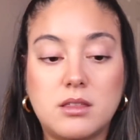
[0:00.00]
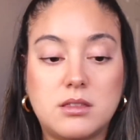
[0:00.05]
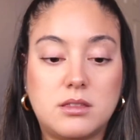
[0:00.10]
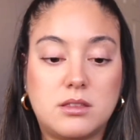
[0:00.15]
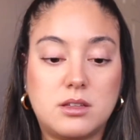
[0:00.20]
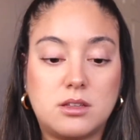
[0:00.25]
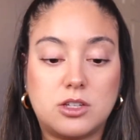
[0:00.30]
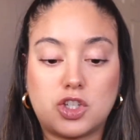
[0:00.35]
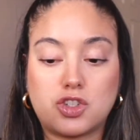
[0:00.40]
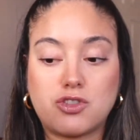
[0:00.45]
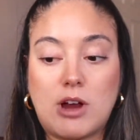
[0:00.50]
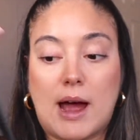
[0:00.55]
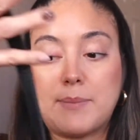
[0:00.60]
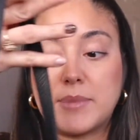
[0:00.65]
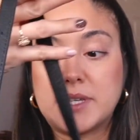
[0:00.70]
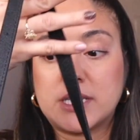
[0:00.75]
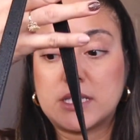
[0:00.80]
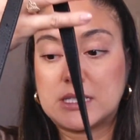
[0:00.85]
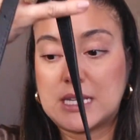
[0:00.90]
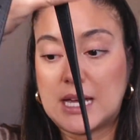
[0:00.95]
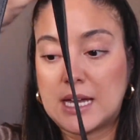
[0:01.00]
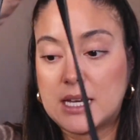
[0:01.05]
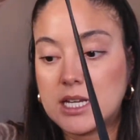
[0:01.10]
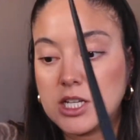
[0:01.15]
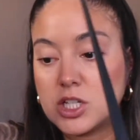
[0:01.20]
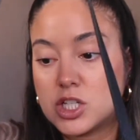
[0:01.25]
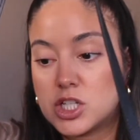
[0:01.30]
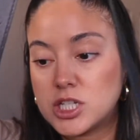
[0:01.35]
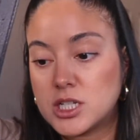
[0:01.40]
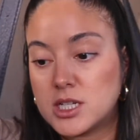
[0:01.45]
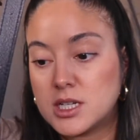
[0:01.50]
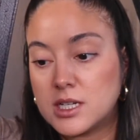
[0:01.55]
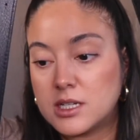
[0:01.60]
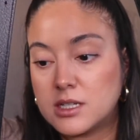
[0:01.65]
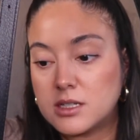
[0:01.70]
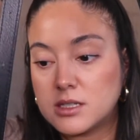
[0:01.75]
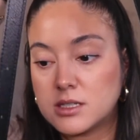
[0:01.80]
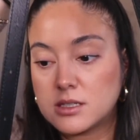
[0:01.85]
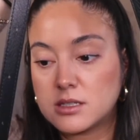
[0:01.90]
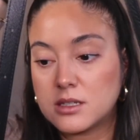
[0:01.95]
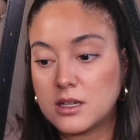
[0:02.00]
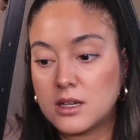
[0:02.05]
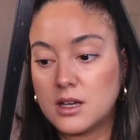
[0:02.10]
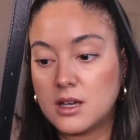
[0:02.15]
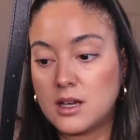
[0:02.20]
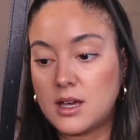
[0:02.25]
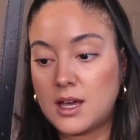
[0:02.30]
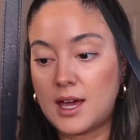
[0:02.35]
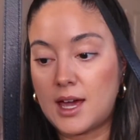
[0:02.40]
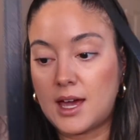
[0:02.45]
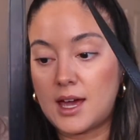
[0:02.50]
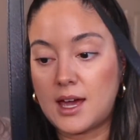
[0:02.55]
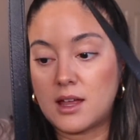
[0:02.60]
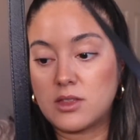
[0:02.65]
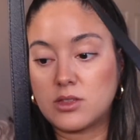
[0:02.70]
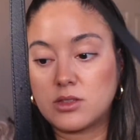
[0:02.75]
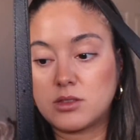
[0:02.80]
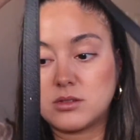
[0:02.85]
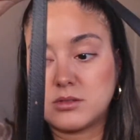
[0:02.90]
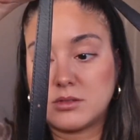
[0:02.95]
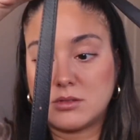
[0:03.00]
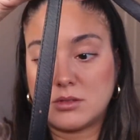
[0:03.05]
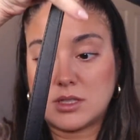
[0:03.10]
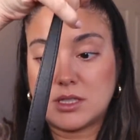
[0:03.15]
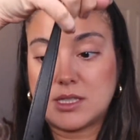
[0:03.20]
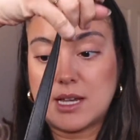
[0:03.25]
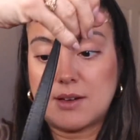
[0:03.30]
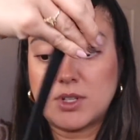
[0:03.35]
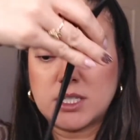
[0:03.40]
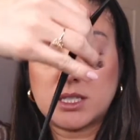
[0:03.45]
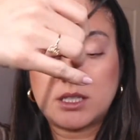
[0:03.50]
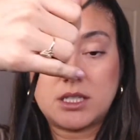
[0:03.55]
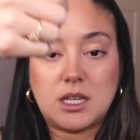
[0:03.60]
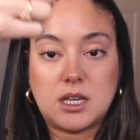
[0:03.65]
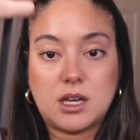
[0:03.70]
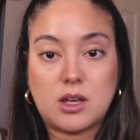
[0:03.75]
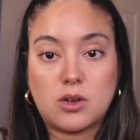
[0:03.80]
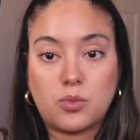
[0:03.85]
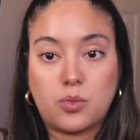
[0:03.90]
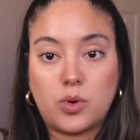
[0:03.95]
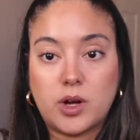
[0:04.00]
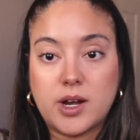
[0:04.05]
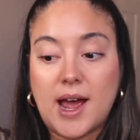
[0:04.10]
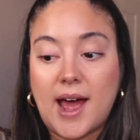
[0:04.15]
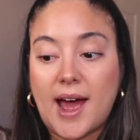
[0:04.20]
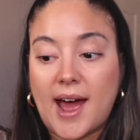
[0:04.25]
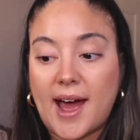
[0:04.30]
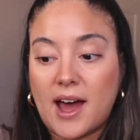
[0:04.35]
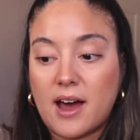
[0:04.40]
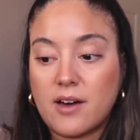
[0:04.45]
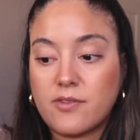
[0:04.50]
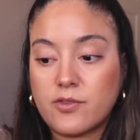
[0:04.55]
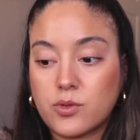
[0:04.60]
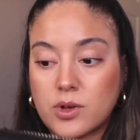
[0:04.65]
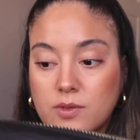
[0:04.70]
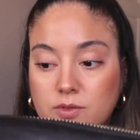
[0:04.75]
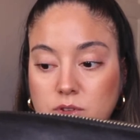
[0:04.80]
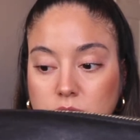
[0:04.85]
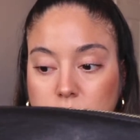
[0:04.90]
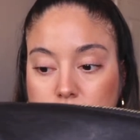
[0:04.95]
The strap is 10 inches and 17 1/2 with the